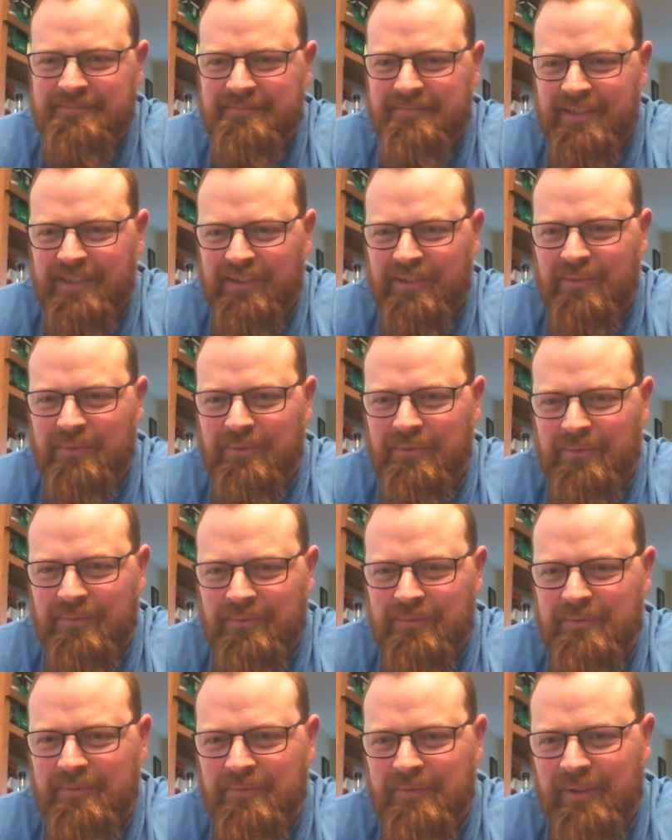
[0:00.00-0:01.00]
This
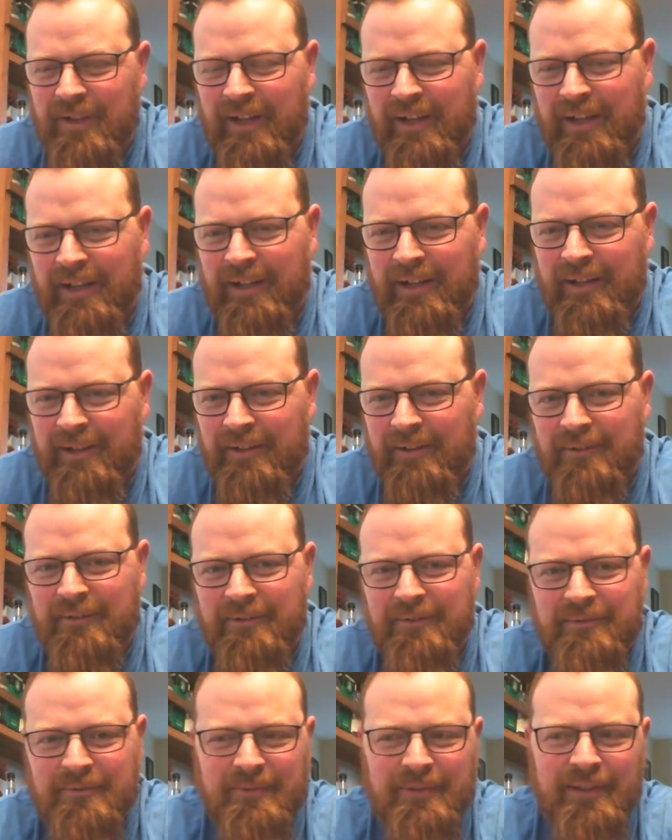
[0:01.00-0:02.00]

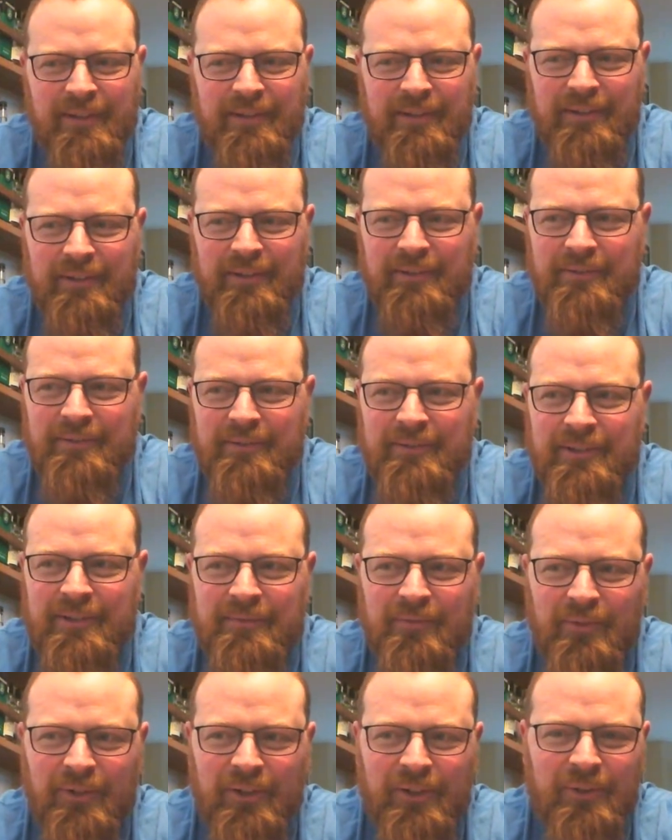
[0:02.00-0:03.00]

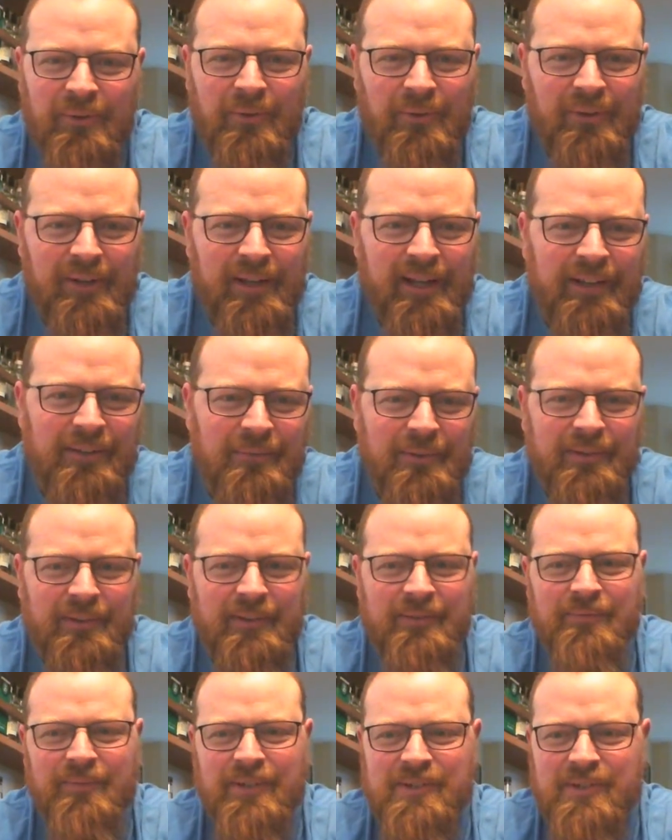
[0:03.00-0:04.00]
Laphroaig quarter cask
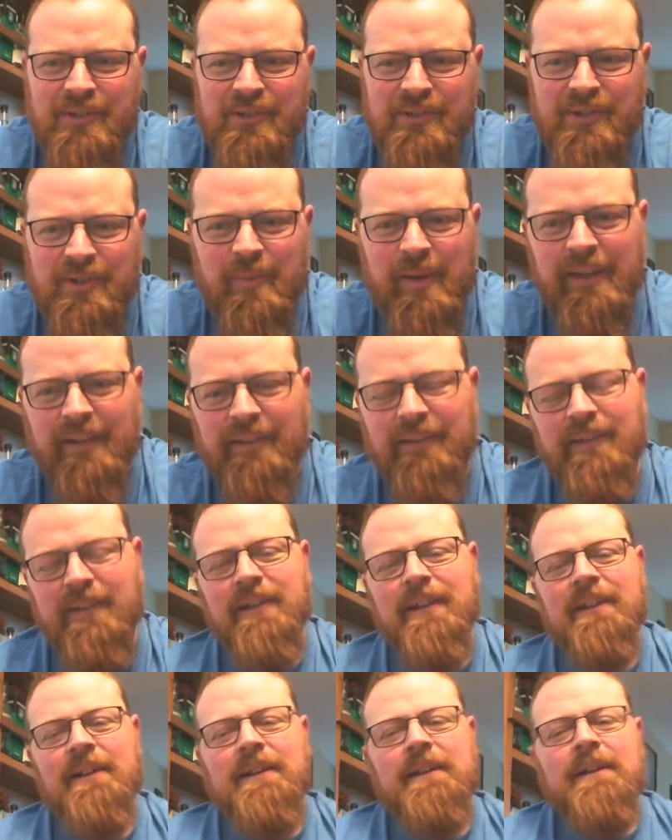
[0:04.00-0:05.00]
whiskey fudge that she makes.
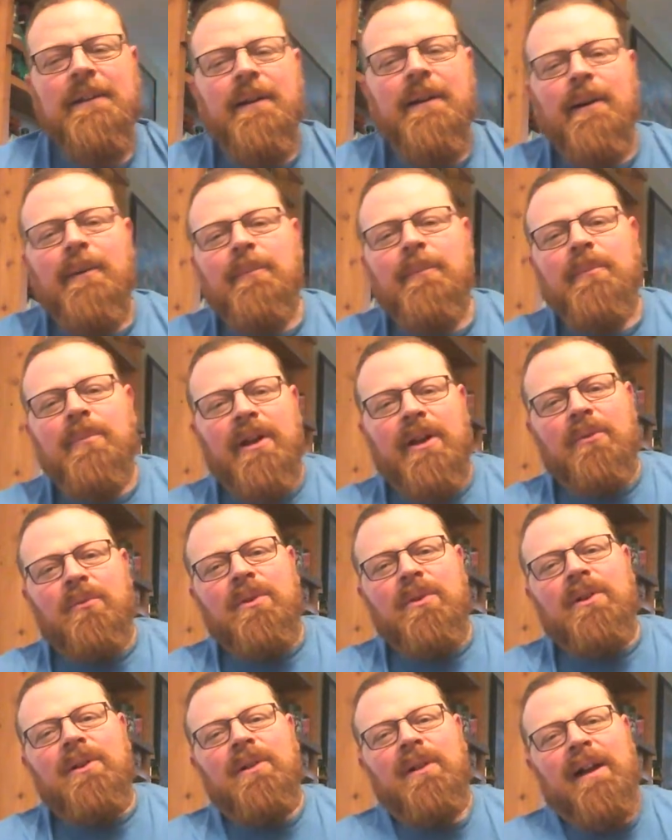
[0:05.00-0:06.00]
But
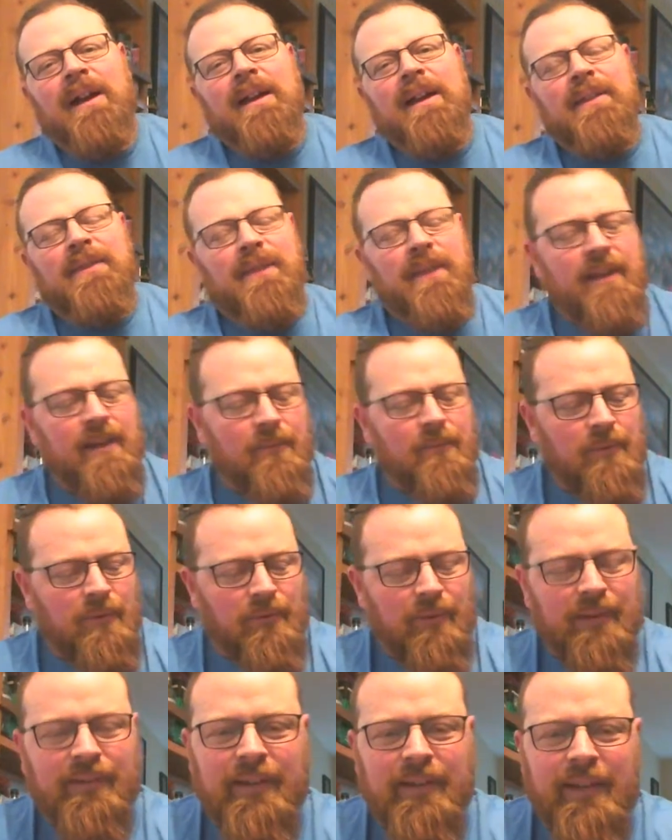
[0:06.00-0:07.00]
I think
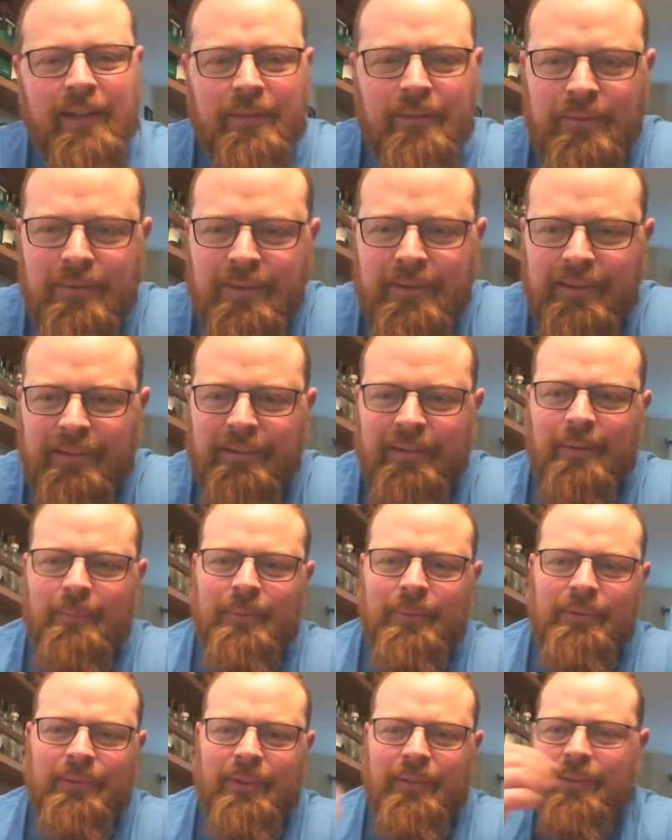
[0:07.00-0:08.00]
once I get through these
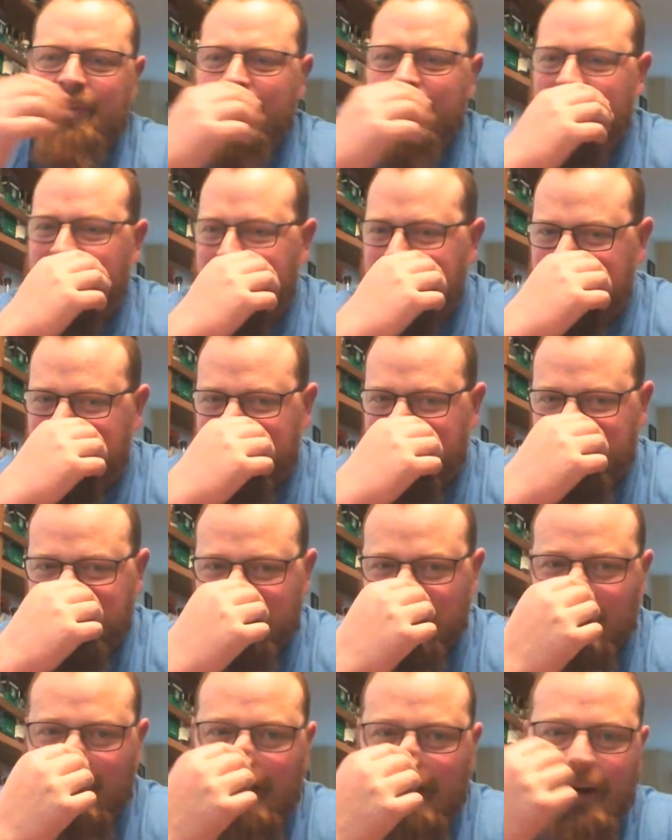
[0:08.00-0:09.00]
samples, I think I am going to
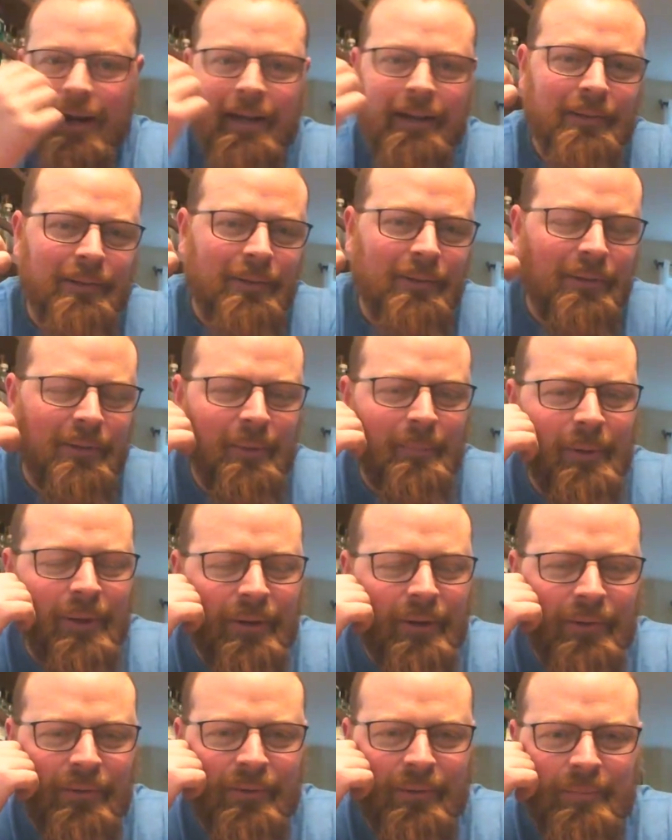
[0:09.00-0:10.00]
try a little
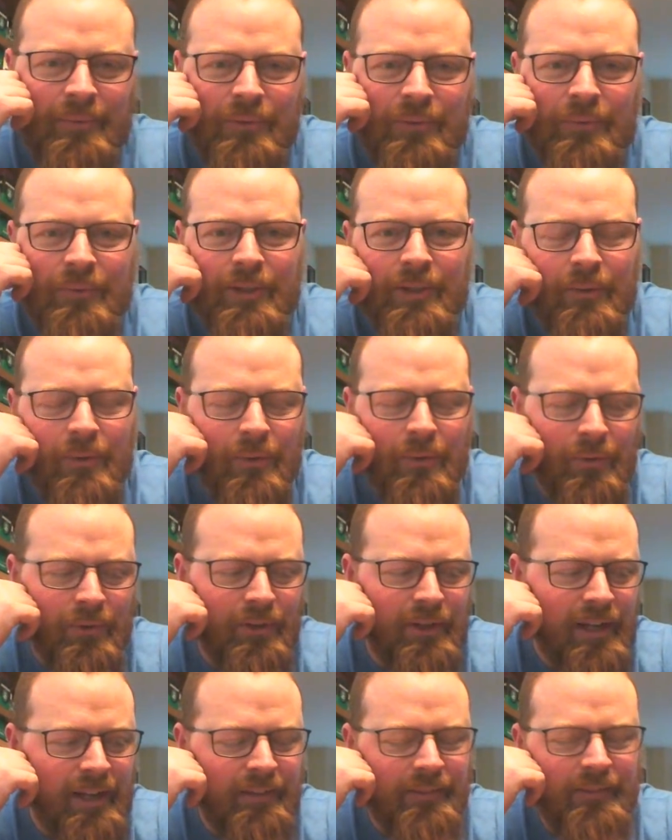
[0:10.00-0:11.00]
comparison between quarter
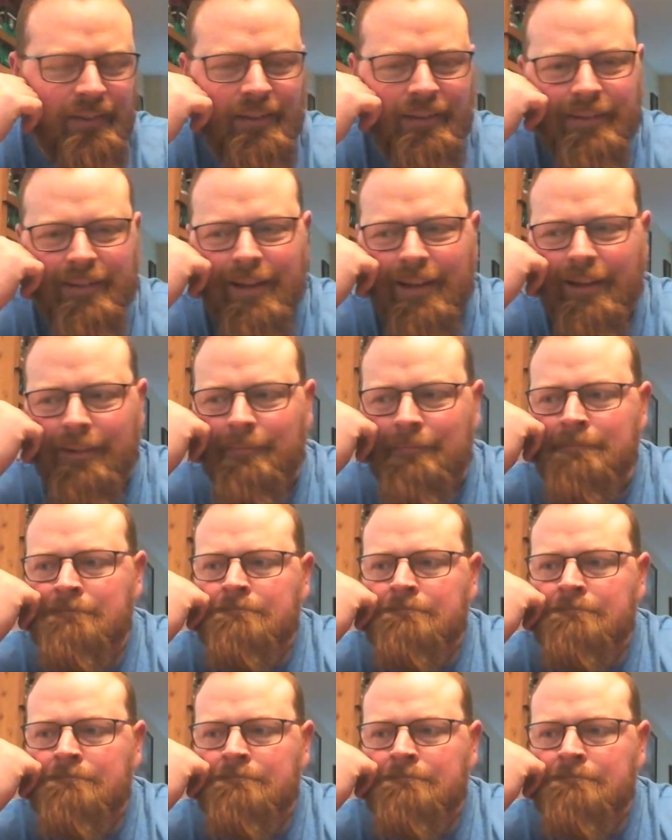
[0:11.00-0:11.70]
cask and 10.